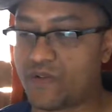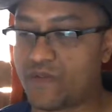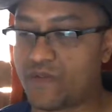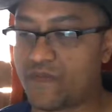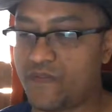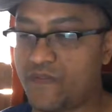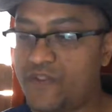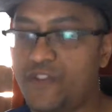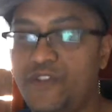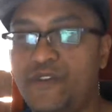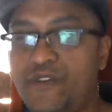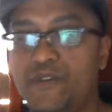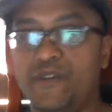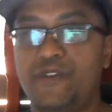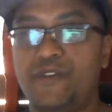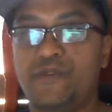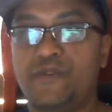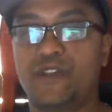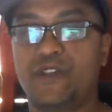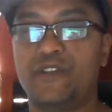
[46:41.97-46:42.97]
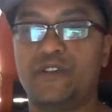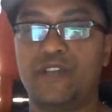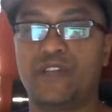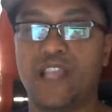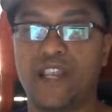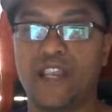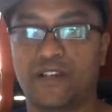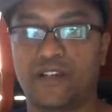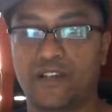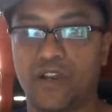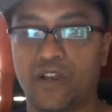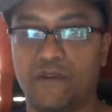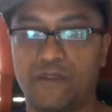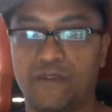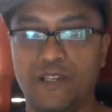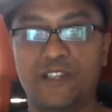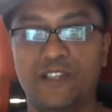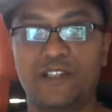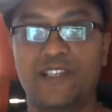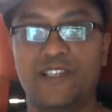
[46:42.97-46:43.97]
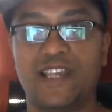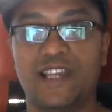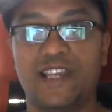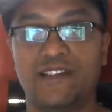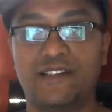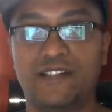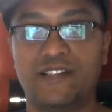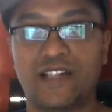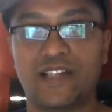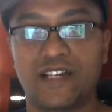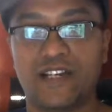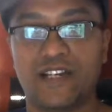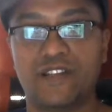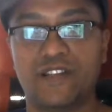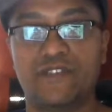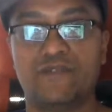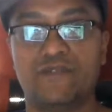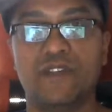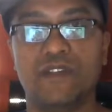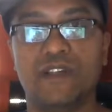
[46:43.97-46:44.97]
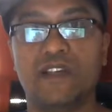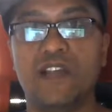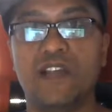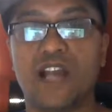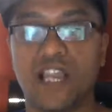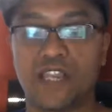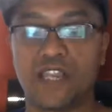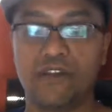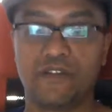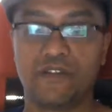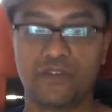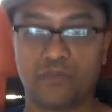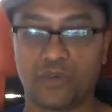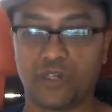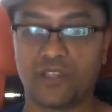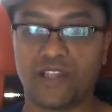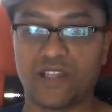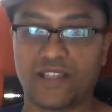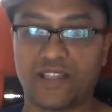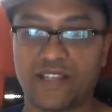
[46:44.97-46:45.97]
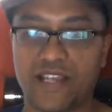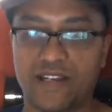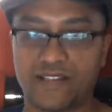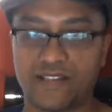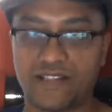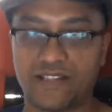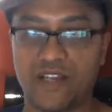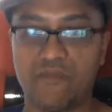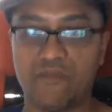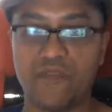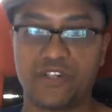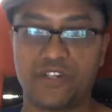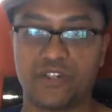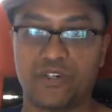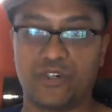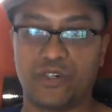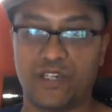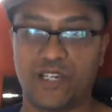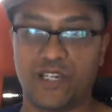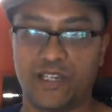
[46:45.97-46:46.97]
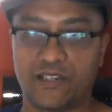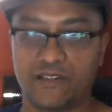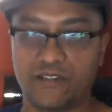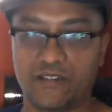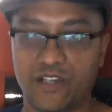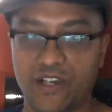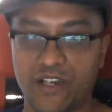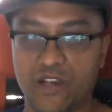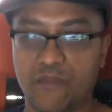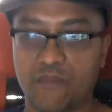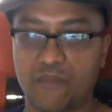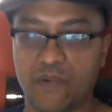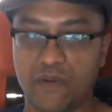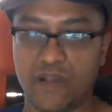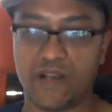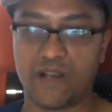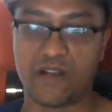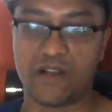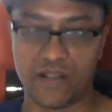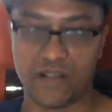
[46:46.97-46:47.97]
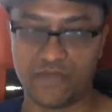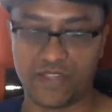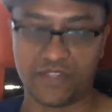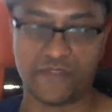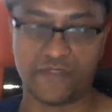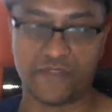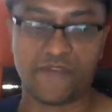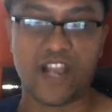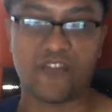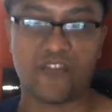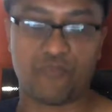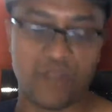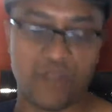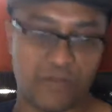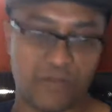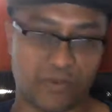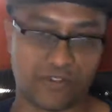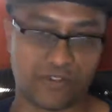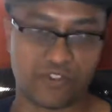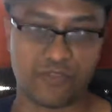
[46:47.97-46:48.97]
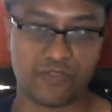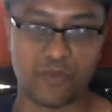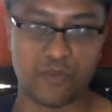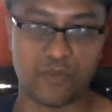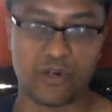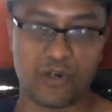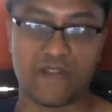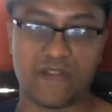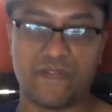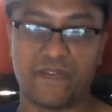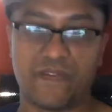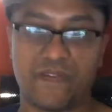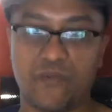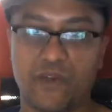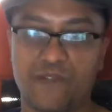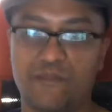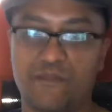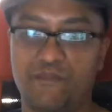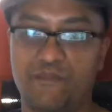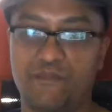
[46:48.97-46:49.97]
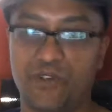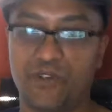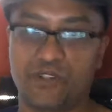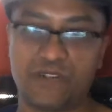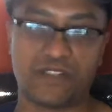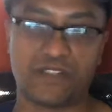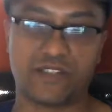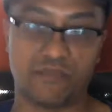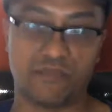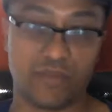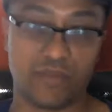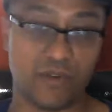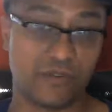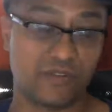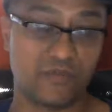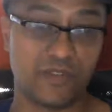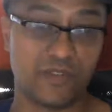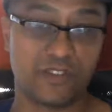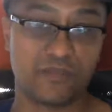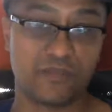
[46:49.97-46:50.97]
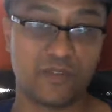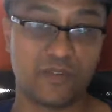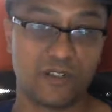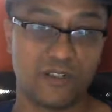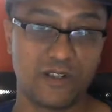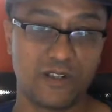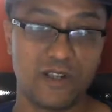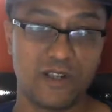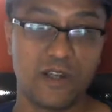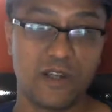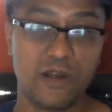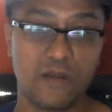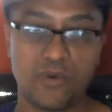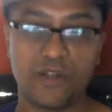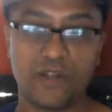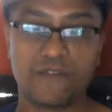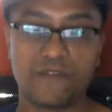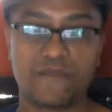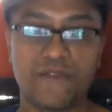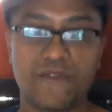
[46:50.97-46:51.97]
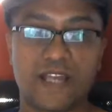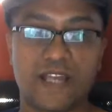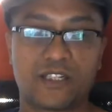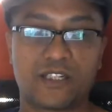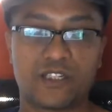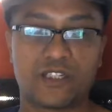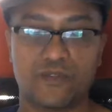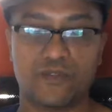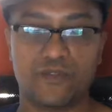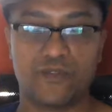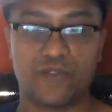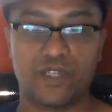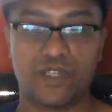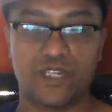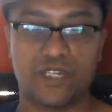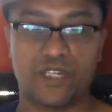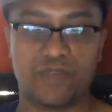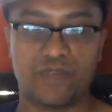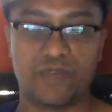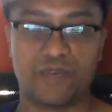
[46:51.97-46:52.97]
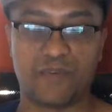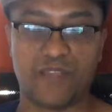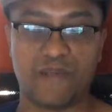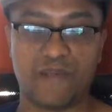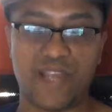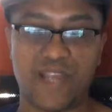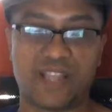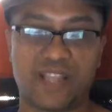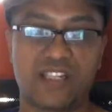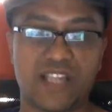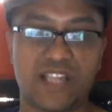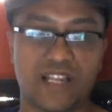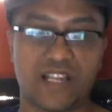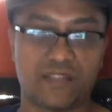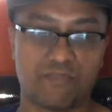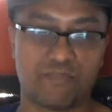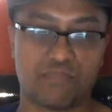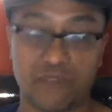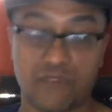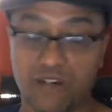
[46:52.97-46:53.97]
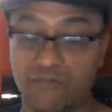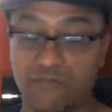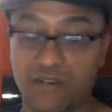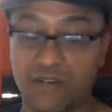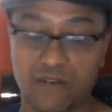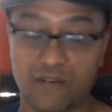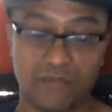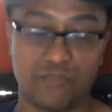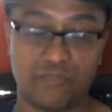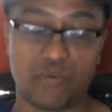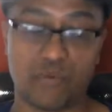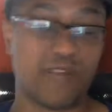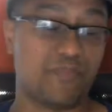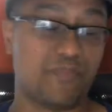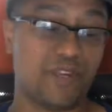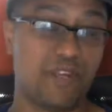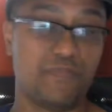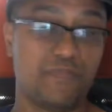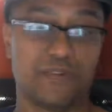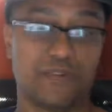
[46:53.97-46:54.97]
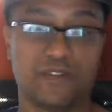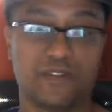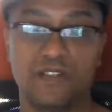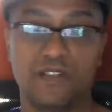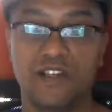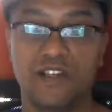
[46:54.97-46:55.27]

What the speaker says: you can't IQ doesn't work like that. It's not measured in this 5 people are smarter than the one person that's supposed to be smarter. Point in fact, the people that make the test are probably bright people,